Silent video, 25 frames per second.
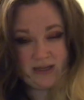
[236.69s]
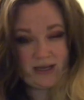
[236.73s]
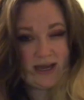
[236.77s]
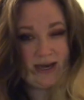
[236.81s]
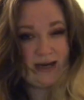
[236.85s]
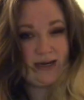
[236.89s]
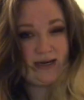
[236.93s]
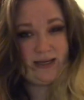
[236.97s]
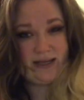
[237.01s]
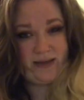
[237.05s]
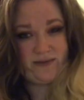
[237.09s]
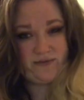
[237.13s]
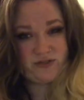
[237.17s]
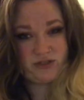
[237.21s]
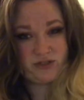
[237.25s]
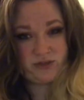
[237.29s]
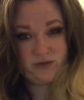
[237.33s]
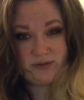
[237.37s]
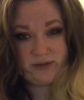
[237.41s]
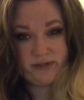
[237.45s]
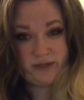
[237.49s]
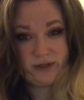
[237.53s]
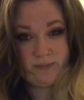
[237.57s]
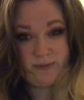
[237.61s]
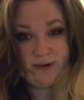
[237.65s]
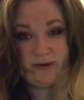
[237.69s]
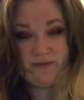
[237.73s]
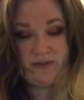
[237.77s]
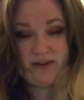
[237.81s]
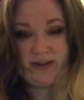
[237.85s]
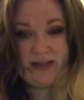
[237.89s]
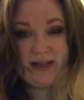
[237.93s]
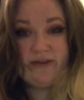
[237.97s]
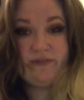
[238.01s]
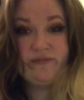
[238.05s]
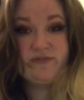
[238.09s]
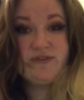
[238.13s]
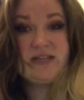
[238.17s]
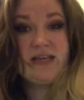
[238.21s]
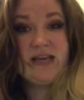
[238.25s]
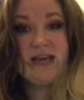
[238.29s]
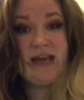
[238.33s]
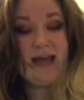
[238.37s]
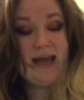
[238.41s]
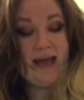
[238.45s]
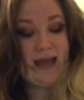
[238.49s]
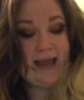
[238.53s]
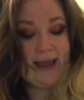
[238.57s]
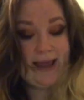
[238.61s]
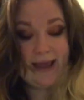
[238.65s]
kind of gives you a little bit of a lift,
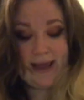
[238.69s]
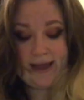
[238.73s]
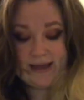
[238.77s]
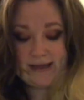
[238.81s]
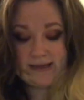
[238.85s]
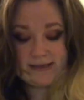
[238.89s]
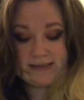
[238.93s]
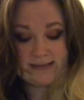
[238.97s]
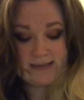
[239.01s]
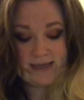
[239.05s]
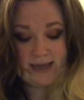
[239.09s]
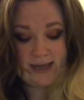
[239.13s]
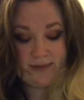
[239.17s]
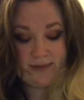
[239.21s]
and